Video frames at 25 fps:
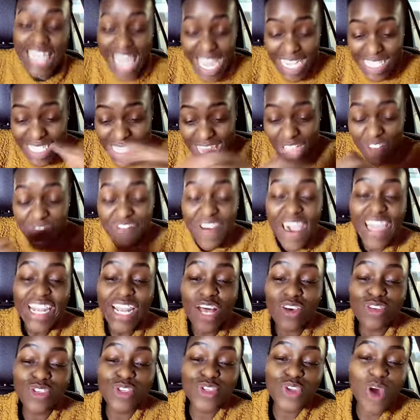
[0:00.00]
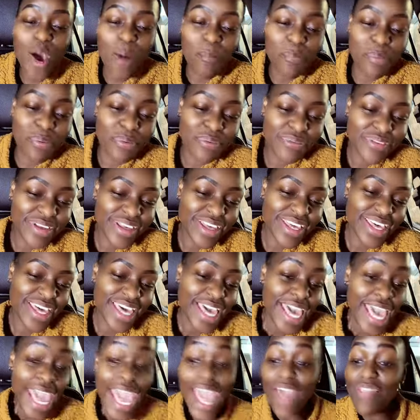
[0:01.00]
That's their final stop.
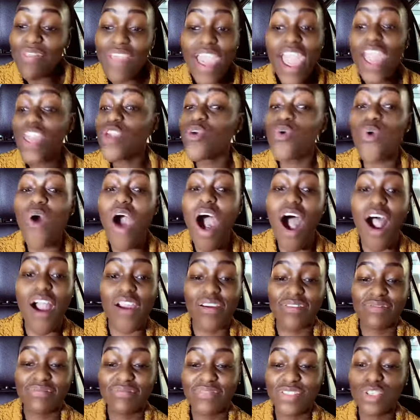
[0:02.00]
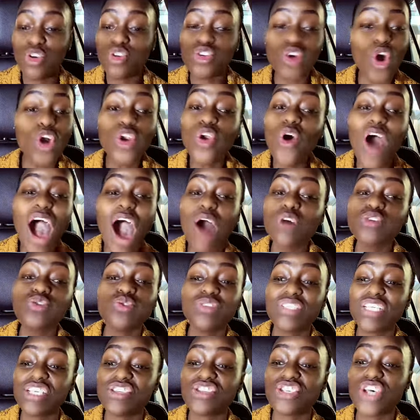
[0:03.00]
And there you are. You don't know how
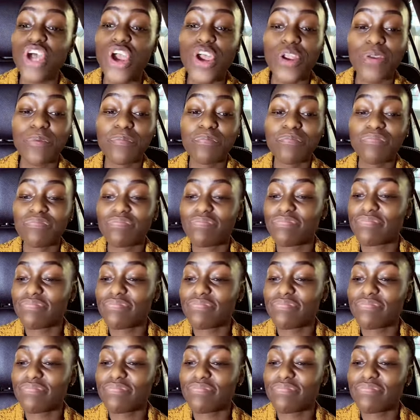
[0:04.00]
to discern.